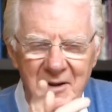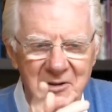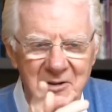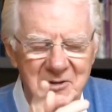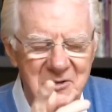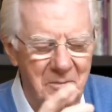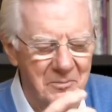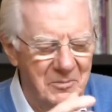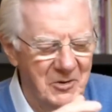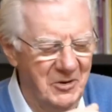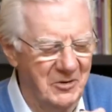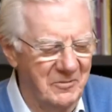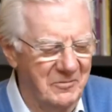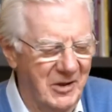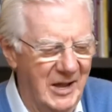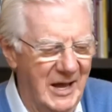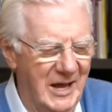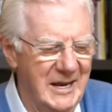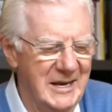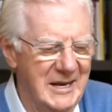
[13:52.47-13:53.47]
It's a
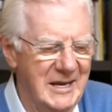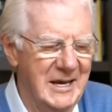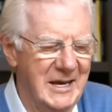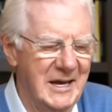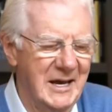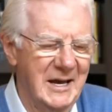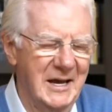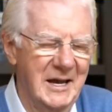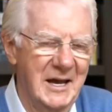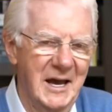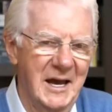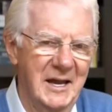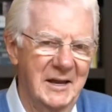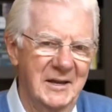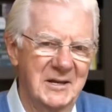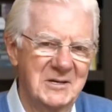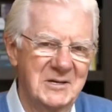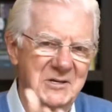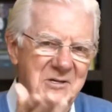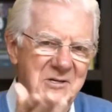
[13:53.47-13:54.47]
beautiful idea,
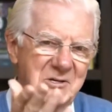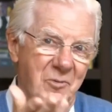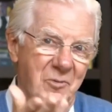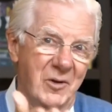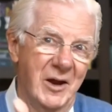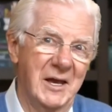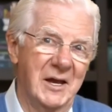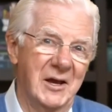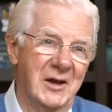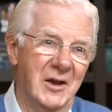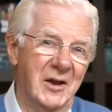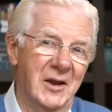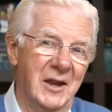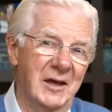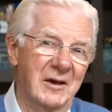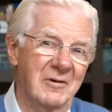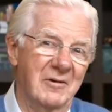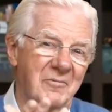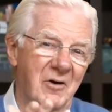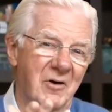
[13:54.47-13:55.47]
and this is the way you can
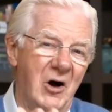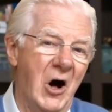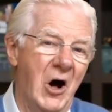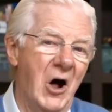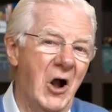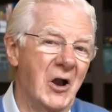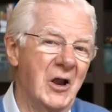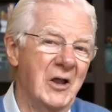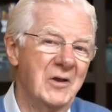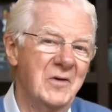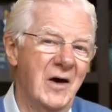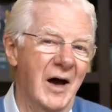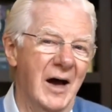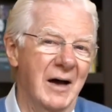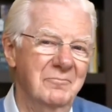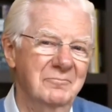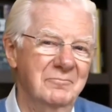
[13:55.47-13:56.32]
live all the time.